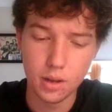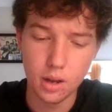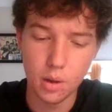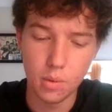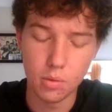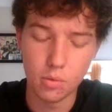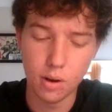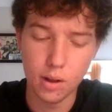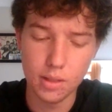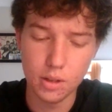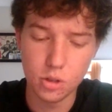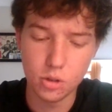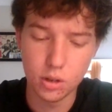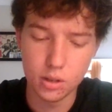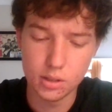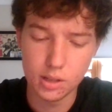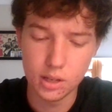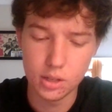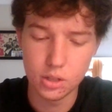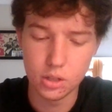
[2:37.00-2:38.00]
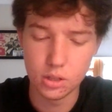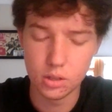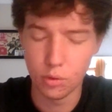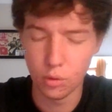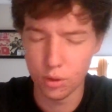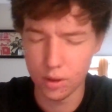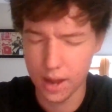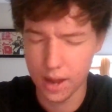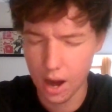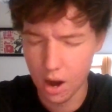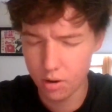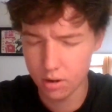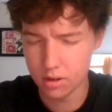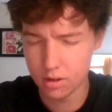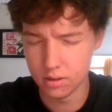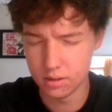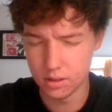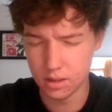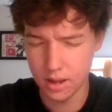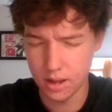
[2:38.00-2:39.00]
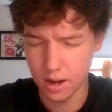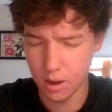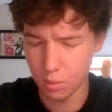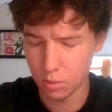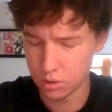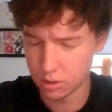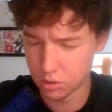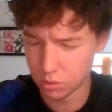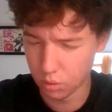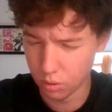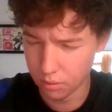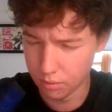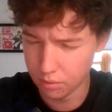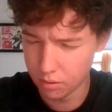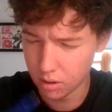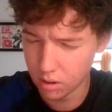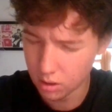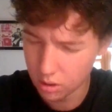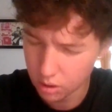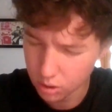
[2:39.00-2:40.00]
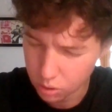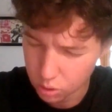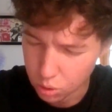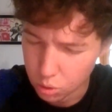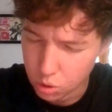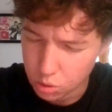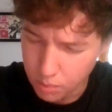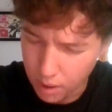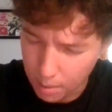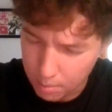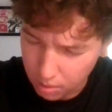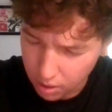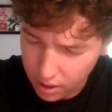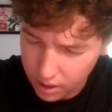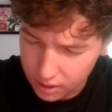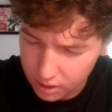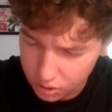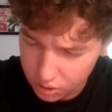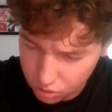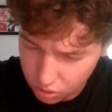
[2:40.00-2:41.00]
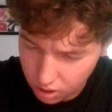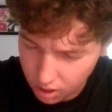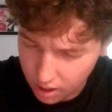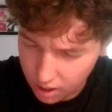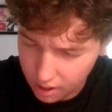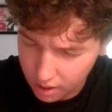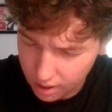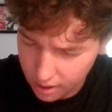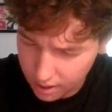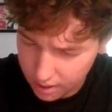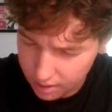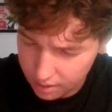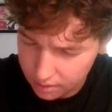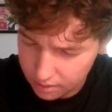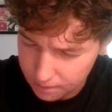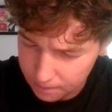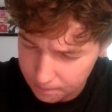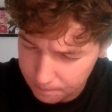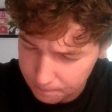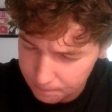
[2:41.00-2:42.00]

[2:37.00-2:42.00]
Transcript: write the translations of all the characters, and then I would sort of use my brain to try and